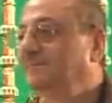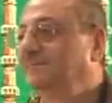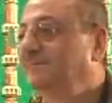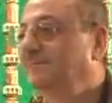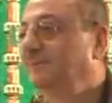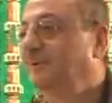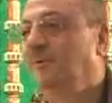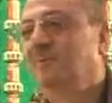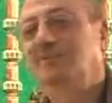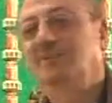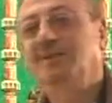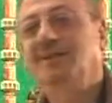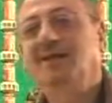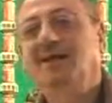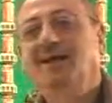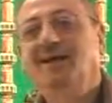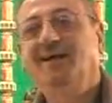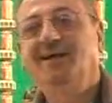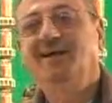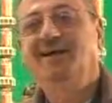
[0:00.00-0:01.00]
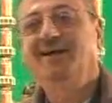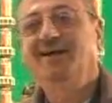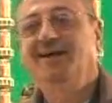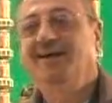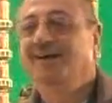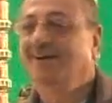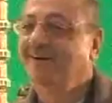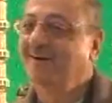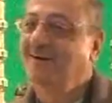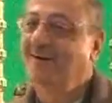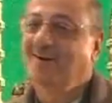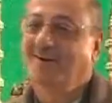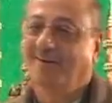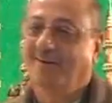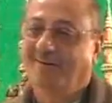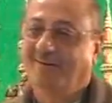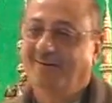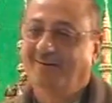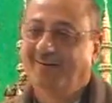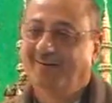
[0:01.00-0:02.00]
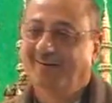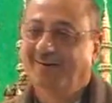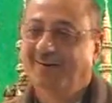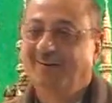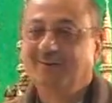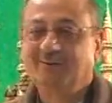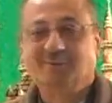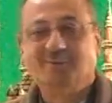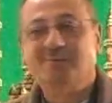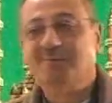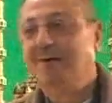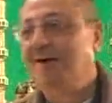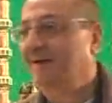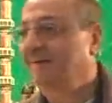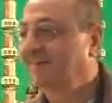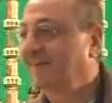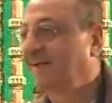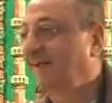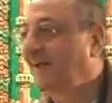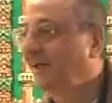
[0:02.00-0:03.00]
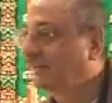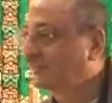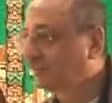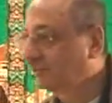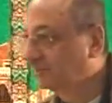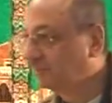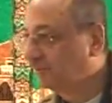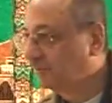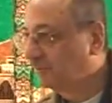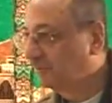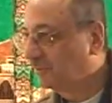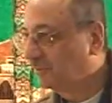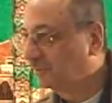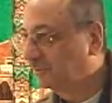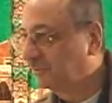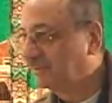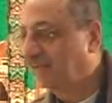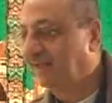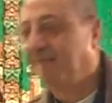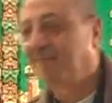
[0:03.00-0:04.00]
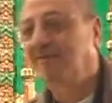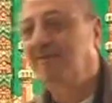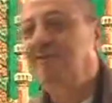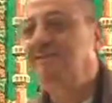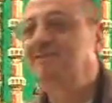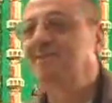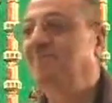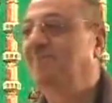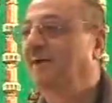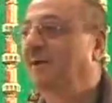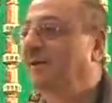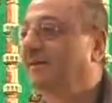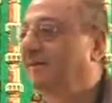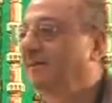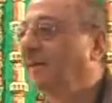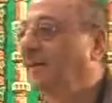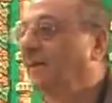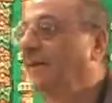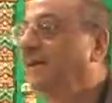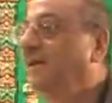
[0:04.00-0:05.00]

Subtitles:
mubtada? No. So madha has to be mubtada. What is madha?